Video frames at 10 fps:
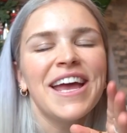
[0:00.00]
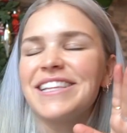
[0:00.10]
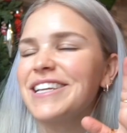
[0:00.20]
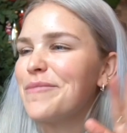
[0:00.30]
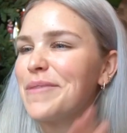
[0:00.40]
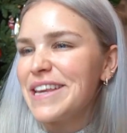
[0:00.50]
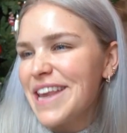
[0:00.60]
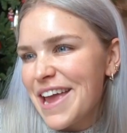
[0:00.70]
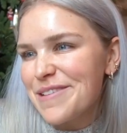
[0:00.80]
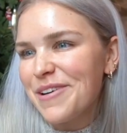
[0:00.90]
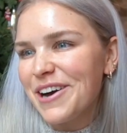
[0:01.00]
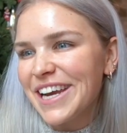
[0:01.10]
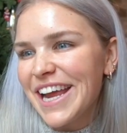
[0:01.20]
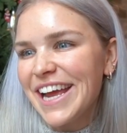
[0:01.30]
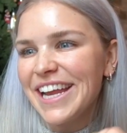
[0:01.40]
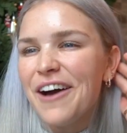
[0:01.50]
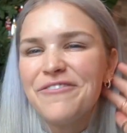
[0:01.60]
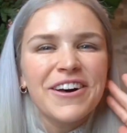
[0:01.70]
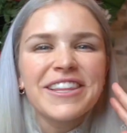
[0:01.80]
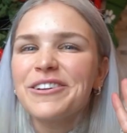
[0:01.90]
It's got my name on it, a
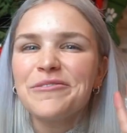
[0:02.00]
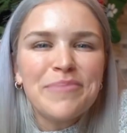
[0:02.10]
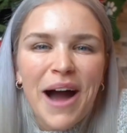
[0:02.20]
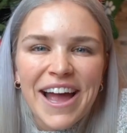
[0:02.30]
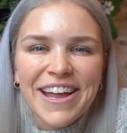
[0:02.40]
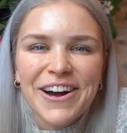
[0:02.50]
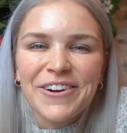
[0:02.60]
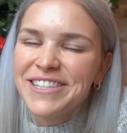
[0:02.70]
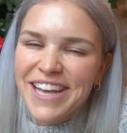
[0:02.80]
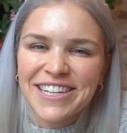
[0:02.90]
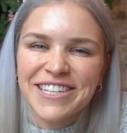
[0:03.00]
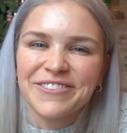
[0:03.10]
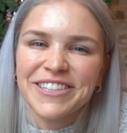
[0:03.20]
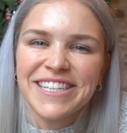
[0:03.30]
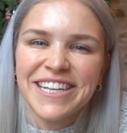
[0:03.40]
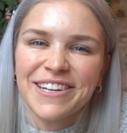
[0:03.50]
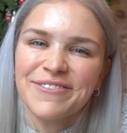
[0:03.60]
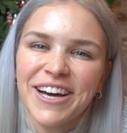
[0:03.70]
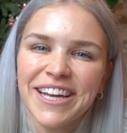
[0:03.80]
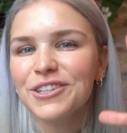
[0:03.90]
fun little bio. It's actually really stinking
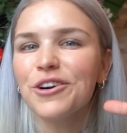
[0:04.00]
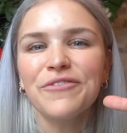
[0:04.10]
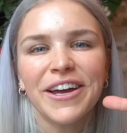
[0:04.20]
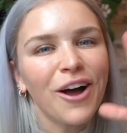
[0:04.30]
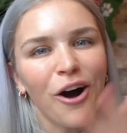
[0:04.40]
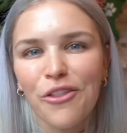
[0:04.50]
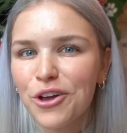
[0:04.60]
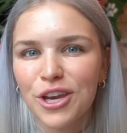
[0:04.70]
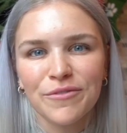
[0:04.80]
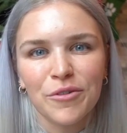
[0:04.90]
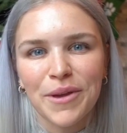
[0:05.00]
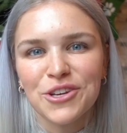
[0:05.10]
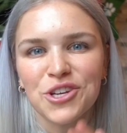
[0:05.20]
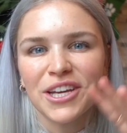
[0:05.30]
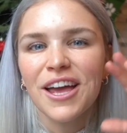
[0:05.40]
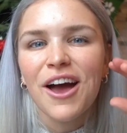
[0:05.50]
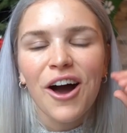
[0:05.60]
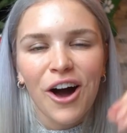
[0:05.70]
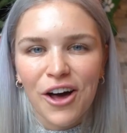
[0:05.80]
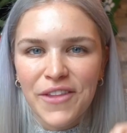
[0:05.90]
fun. You'll find all the good information
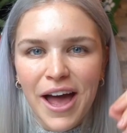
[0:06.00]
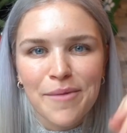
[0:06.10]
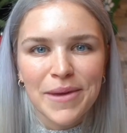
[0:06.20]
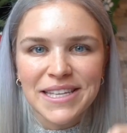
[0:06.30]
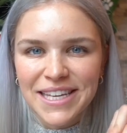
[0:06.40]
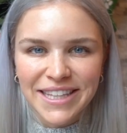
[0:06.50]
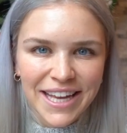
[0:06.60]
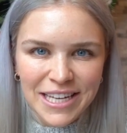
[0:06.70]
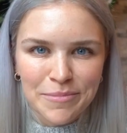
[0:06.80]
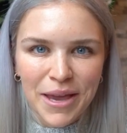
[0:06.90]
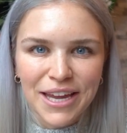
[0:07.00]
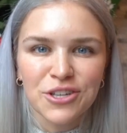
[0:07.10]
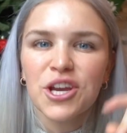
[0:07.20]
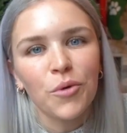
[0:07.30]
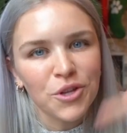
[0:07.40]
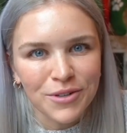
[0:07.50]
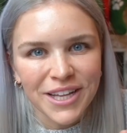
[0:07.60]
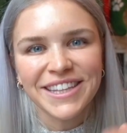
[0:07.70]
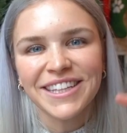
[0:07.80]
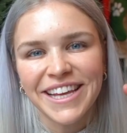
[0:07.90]
on that amazing landing page when you
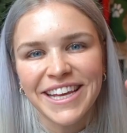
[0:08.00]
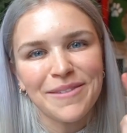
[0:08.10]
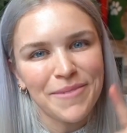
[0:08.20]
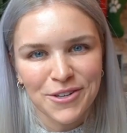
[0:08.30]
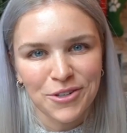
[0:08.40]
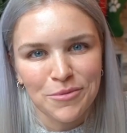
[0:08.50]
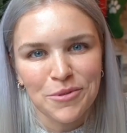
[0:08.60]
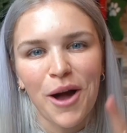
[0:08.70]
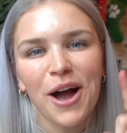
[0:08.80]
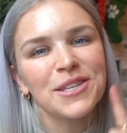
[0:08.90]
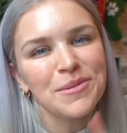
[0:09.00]
click the link in my description box